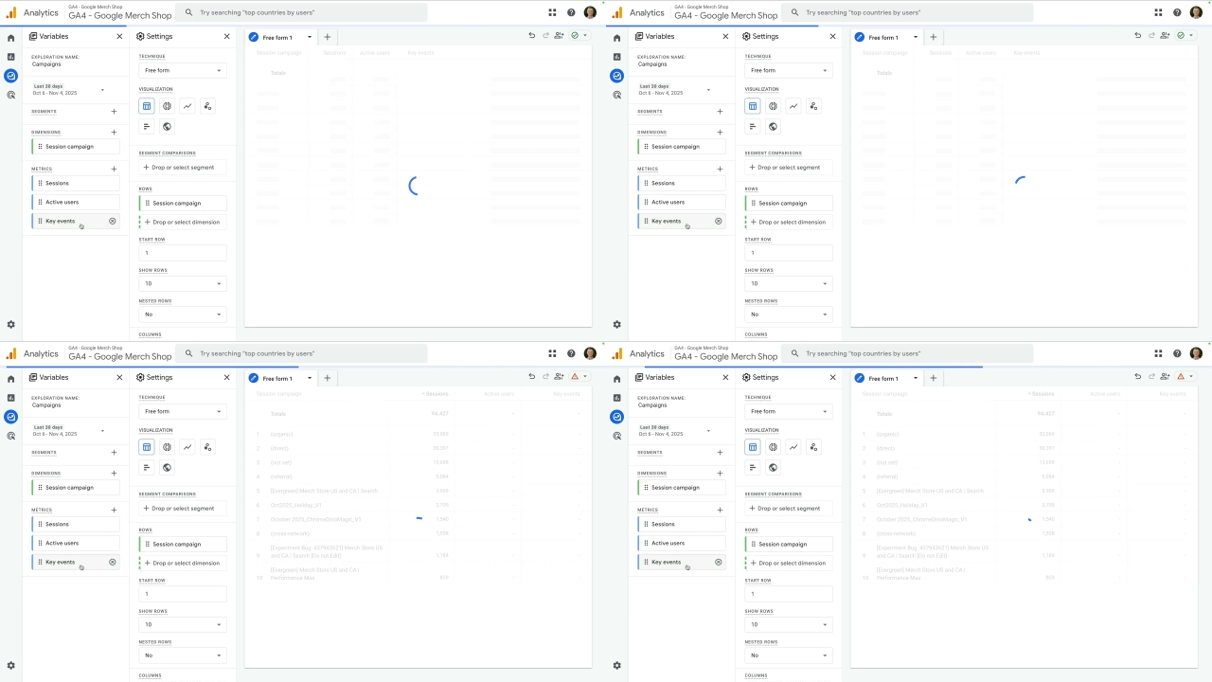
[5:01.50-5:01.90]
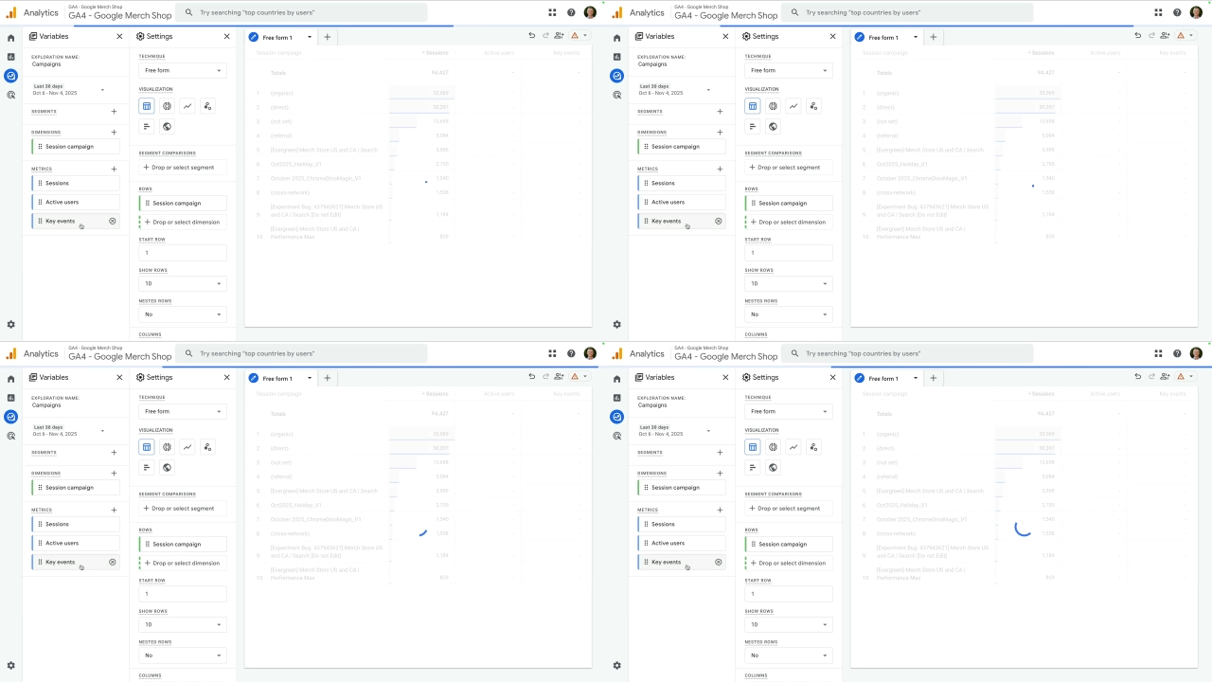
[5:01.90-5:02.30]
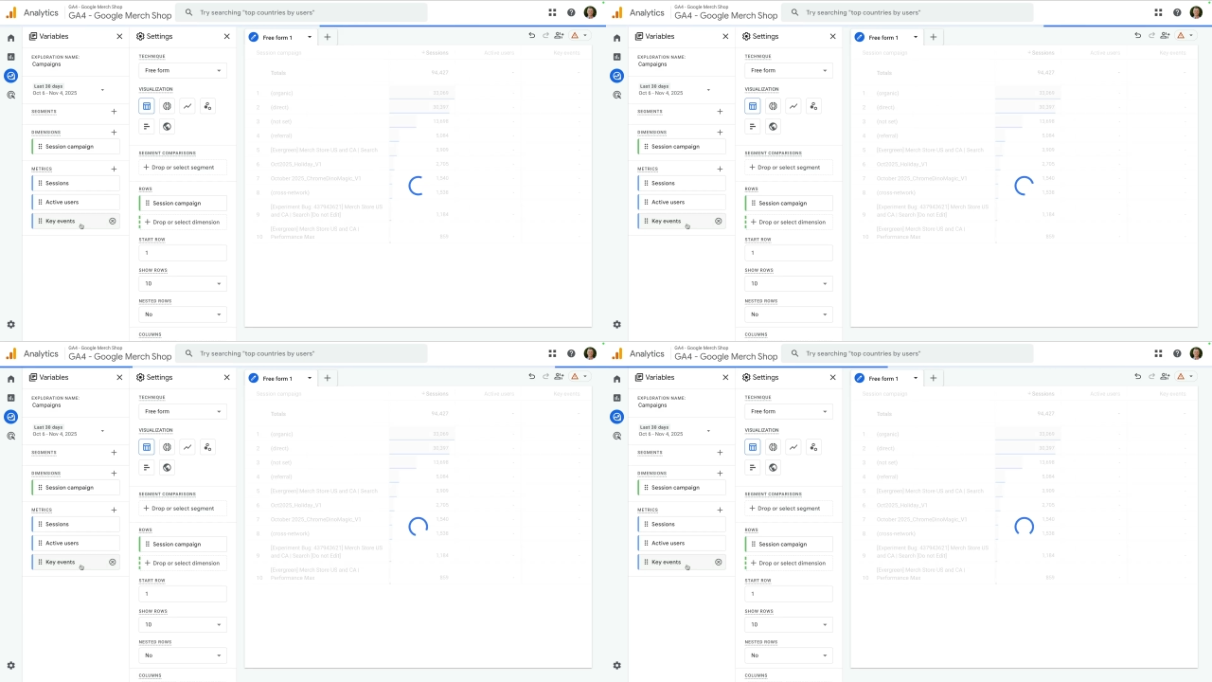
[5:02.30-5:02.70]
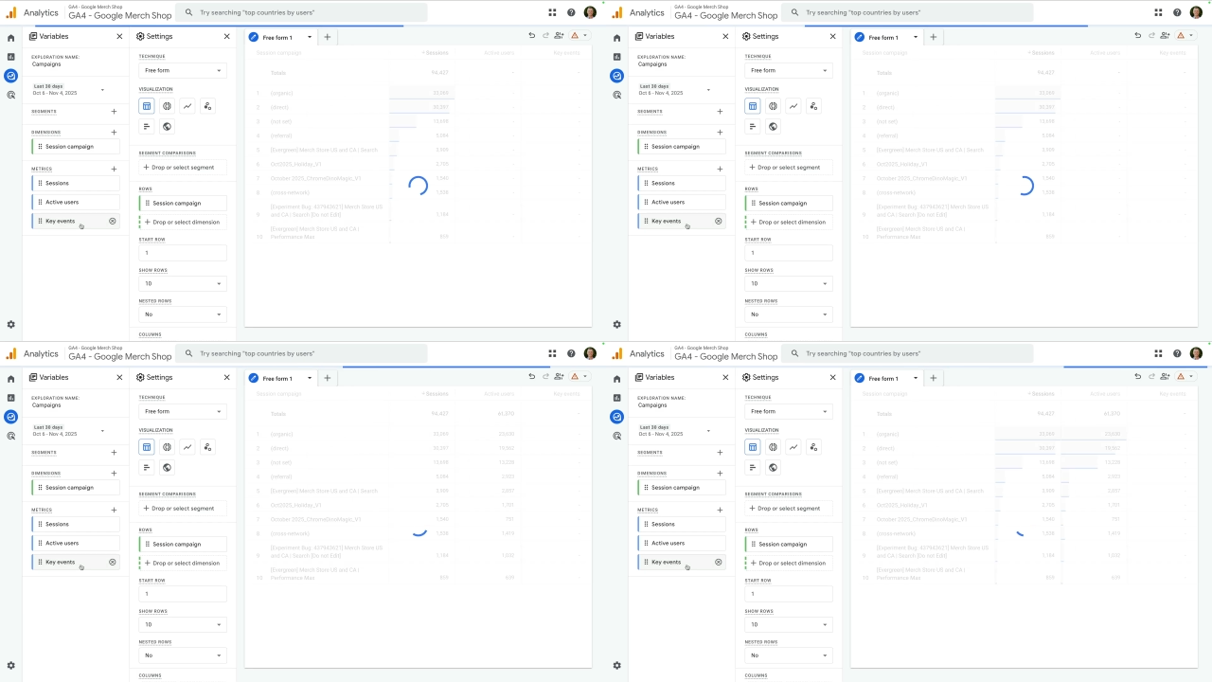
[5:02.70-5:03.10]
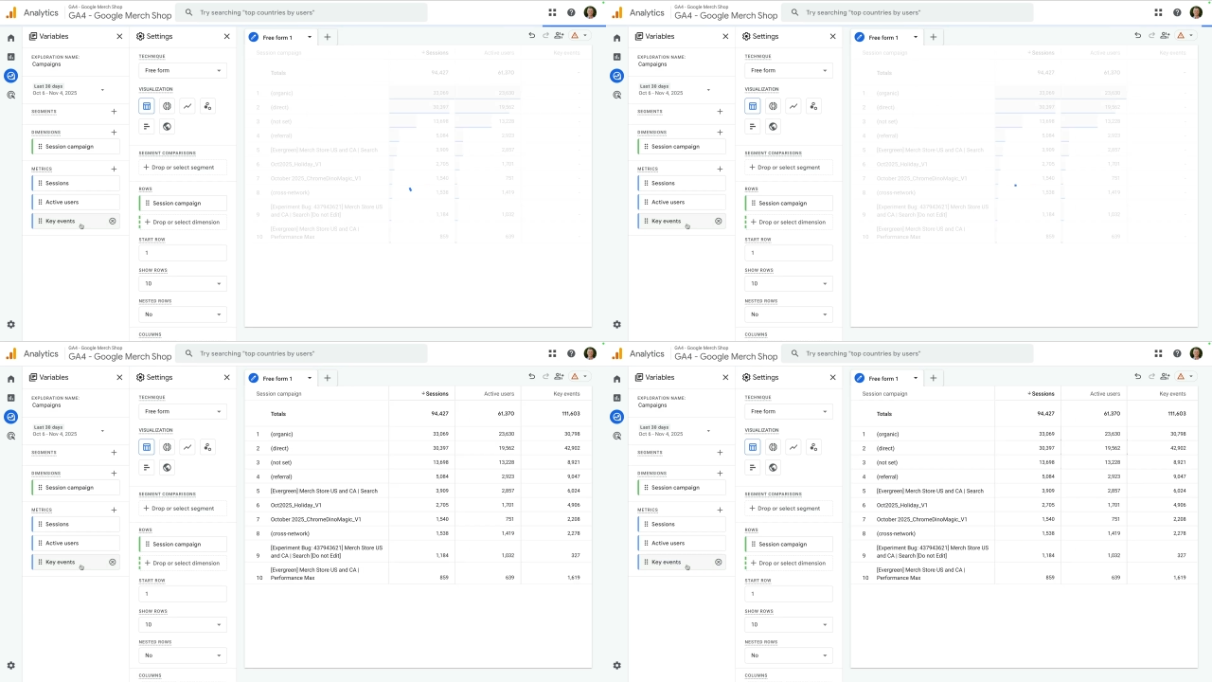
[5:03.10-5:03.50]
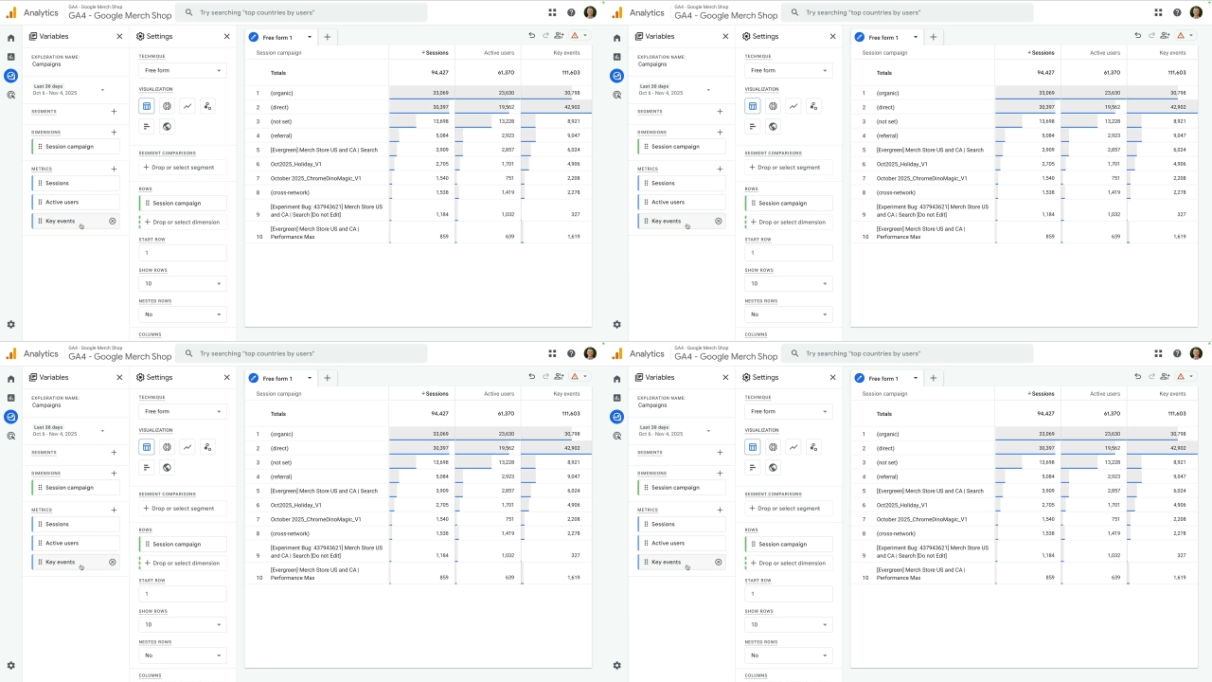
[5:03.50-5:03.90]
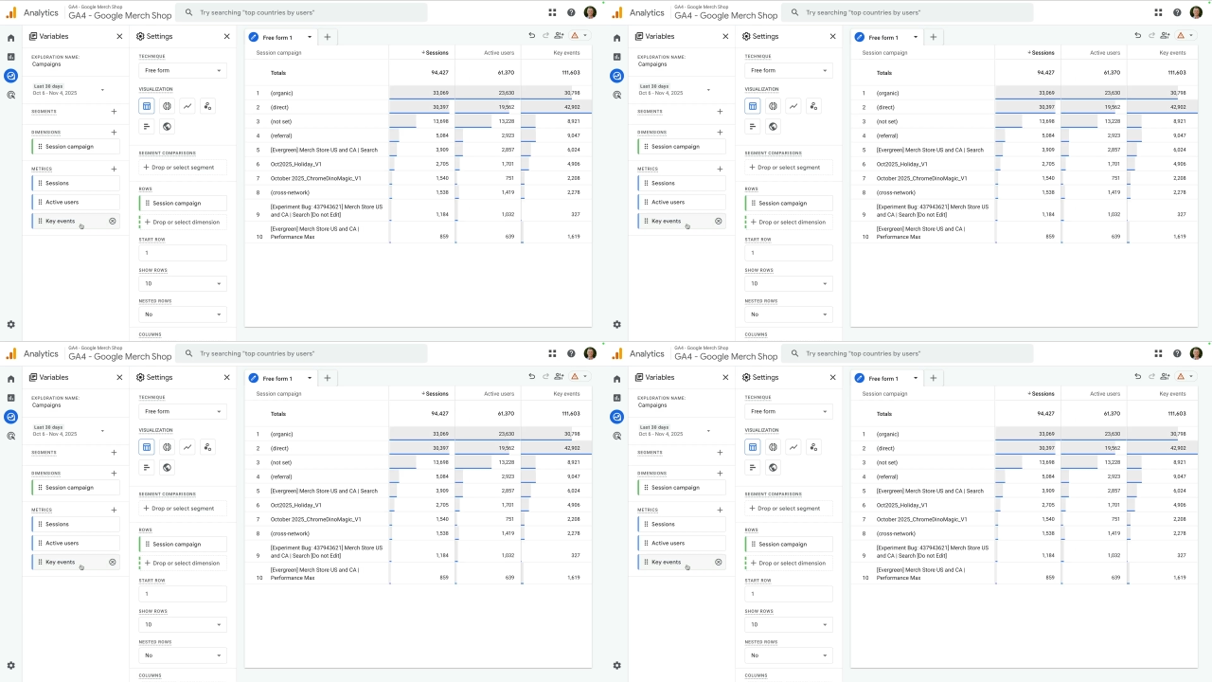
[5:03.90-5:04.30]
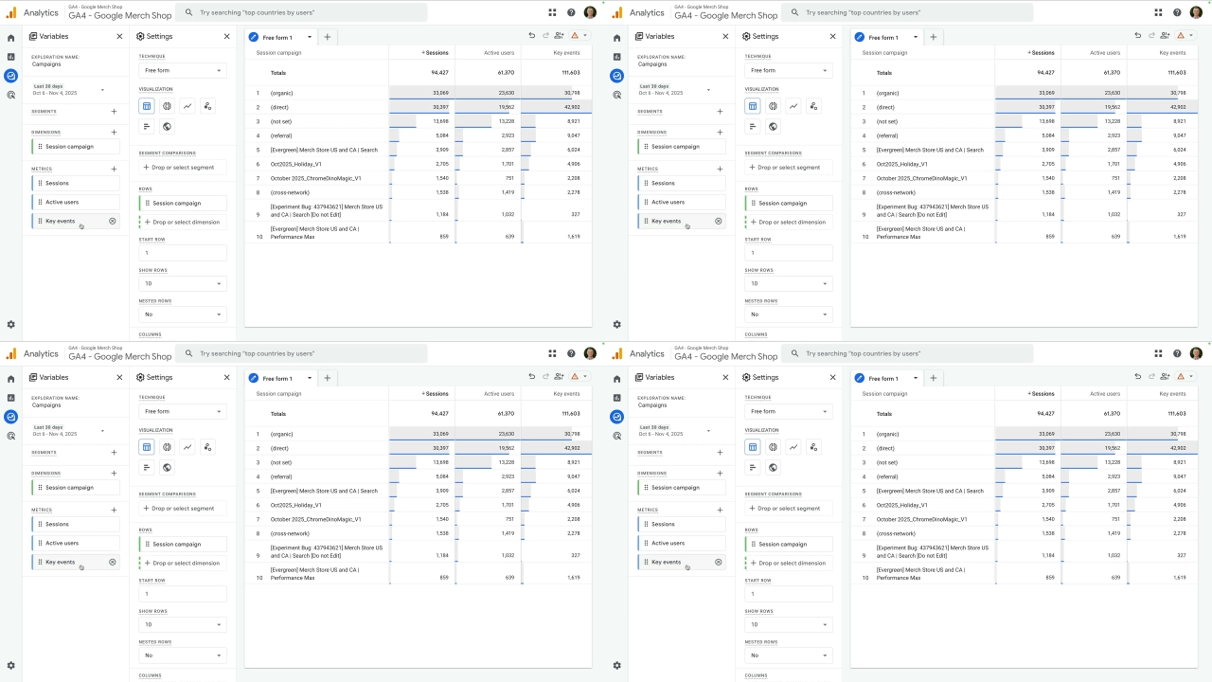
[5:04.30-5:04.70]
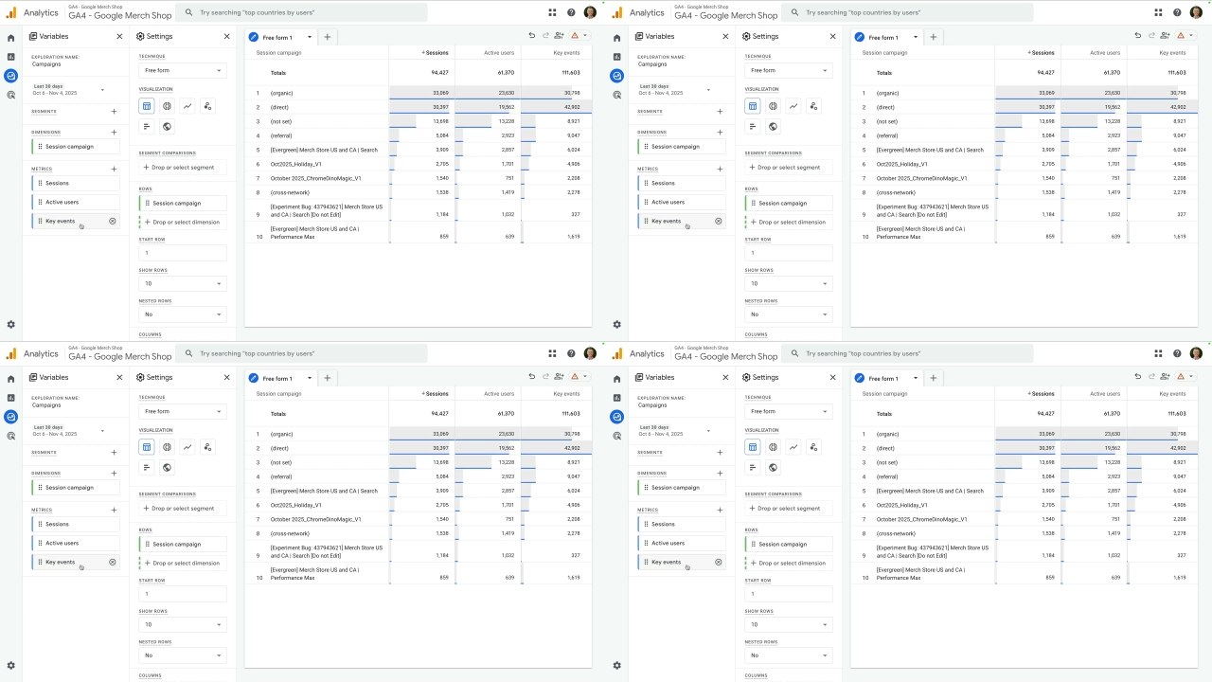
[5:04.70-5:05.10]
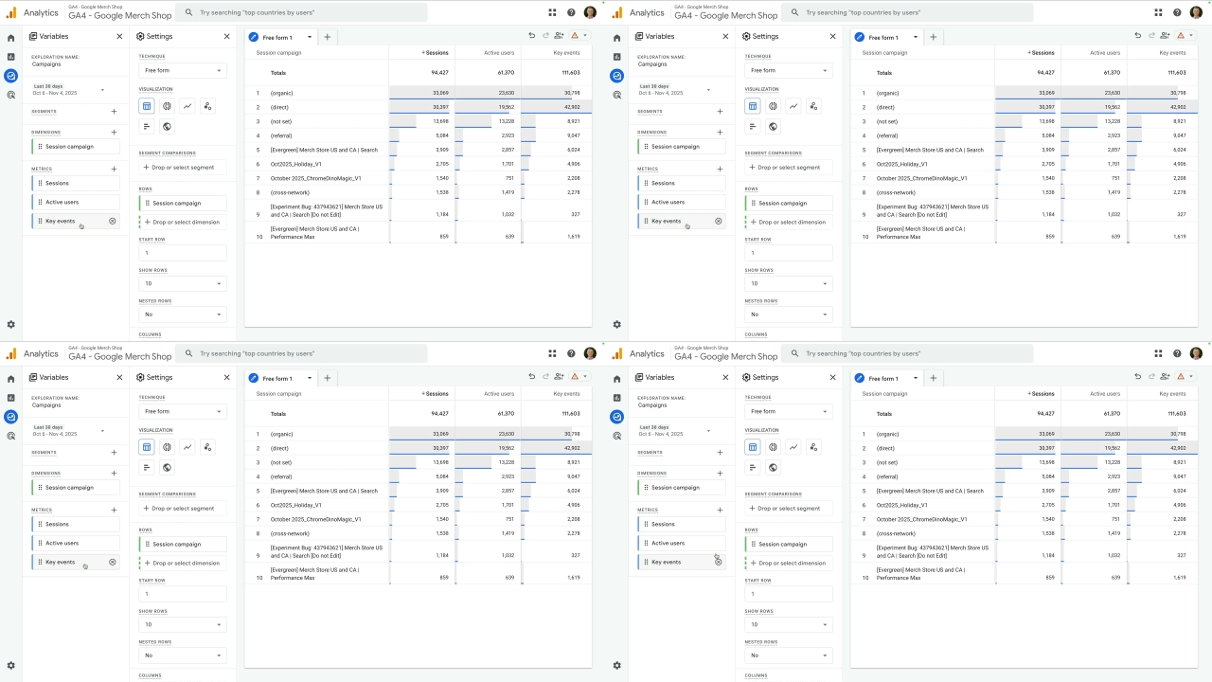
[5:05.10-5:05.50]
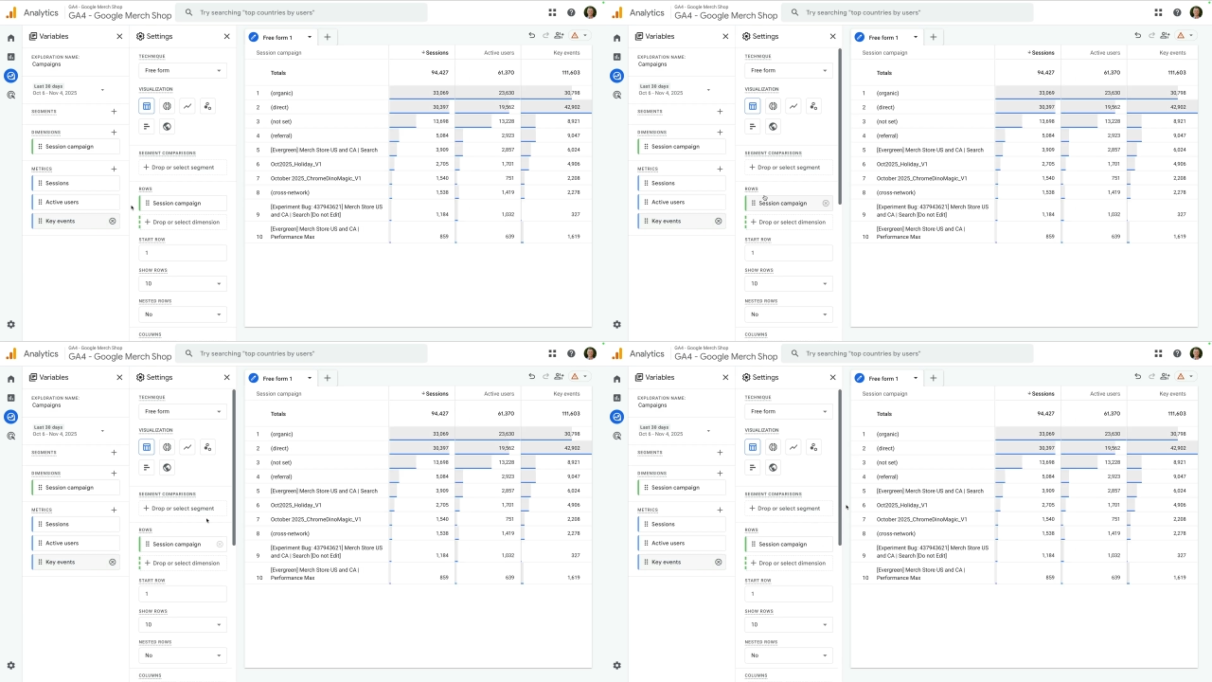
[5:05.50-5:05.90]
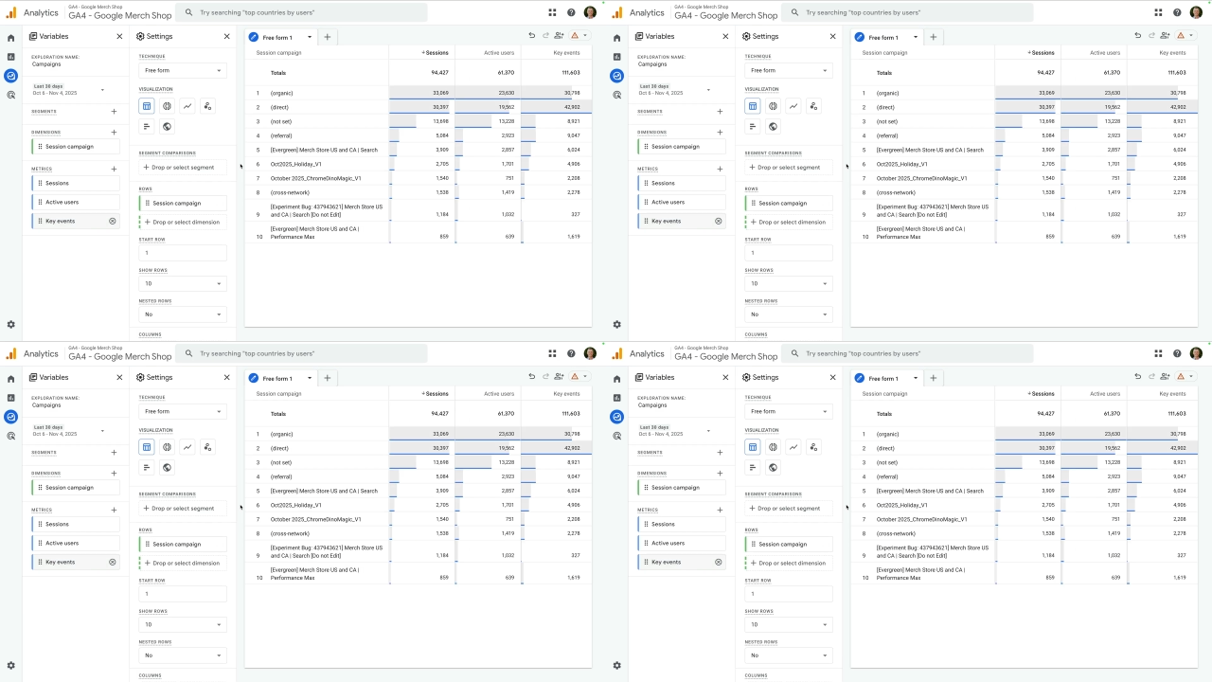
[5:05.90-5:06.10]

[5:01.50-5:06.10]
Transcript: [unreadable: no face in view]